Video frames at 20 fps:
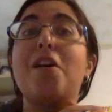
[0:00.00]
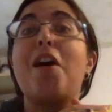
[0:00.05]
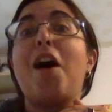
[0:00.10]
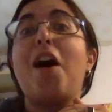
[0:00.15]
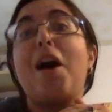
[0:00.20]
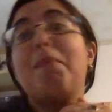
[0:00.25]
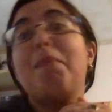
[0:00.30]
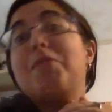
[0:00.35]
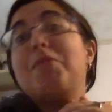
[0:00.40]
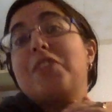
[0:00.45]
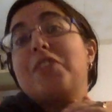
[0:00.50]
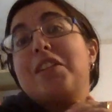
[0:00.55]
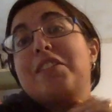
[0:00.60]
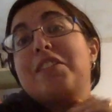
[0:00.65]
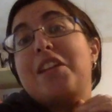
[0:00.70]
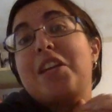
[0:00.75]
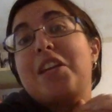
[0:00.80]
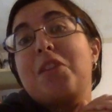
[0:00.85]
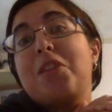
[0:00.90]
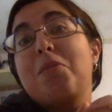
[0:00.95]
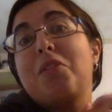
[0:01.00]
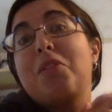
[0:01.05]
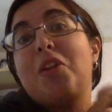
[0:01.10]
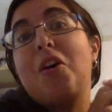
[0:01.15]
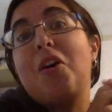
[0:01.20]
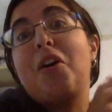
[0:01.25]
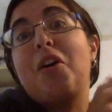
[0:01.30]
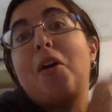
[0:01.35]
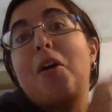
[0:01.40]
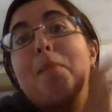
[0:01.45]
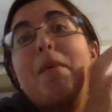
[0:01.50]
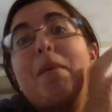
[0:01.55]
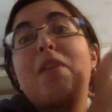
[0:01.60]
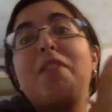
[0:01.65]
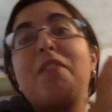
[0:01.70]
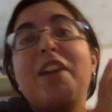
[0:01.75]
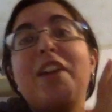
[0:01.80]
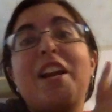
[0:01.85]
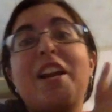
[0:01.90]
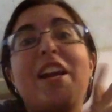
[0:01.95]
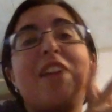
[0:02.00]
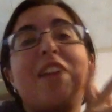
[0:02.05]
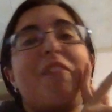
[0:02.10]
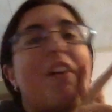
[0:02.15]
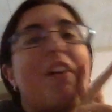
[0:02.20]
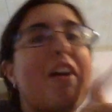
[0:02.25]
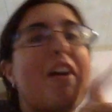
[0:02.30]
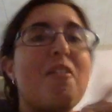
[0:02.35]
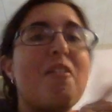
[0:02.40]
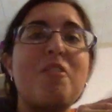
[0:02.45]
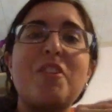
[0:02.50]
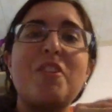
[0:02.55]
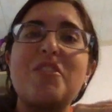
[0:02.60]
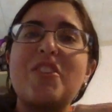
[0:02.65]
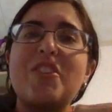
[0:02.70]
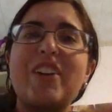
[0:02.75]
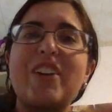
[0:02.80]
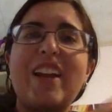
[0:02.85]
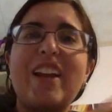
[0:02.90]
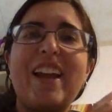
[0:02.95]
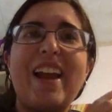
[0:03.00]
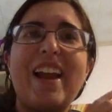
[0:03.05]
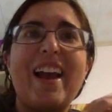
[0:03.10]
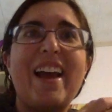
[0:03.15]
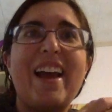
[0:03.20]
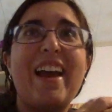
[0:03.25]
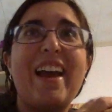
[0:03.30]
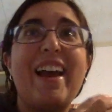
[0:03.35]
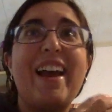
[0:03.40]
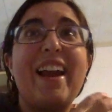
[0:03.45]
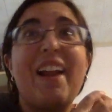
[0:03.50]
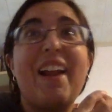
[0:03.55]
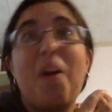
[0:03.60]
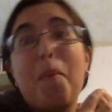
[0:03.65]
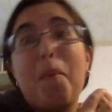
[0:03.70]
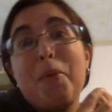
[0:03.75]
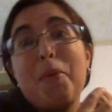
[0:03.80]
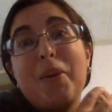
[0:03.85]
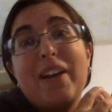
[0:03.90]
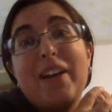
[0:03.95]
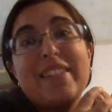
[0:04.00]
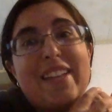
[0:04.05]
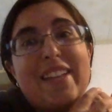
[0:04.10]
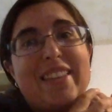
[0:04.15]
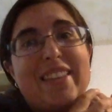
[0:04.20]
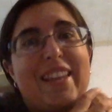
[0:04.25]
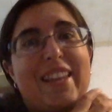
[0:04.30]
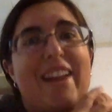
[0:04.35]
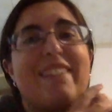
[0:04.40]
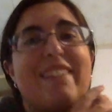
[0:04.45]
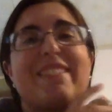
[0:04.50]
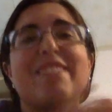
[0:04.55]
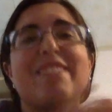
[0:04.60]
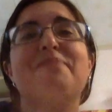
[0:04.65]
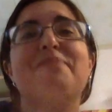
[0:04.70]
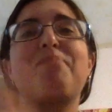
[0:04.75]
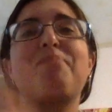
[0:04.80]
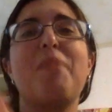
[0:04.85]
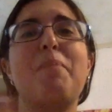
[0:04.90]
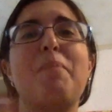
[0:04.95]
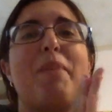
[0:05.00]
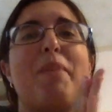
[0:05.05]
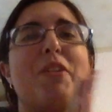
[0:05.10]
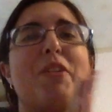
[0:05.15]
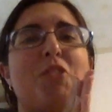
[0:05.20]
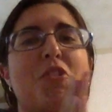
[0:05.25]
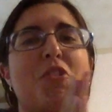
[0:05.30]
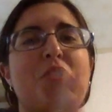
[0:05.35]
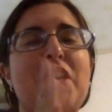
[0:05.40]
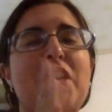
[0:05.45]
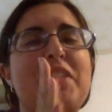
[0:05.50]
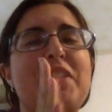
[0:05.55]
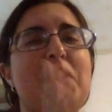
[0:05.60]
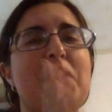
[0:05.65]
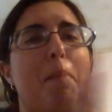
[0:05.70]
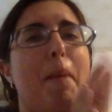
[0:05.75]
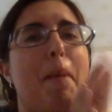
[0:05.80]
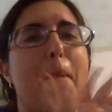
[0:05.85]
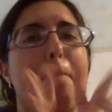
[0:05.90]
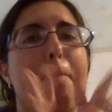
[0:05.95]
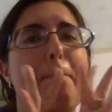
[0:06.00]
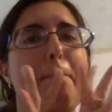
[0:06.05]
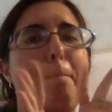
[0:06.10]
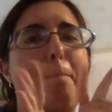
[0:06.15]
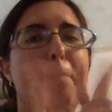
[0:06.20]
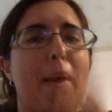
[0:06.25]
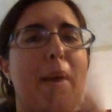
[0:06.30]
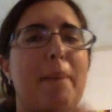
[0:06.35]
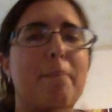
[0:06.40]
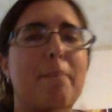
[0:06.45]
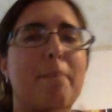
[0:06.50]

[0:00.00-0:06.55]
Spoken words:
I'm just going to take you along on my reading and recovery journey. And I hope you guys like that. But talk to you guys in a bit. Bye.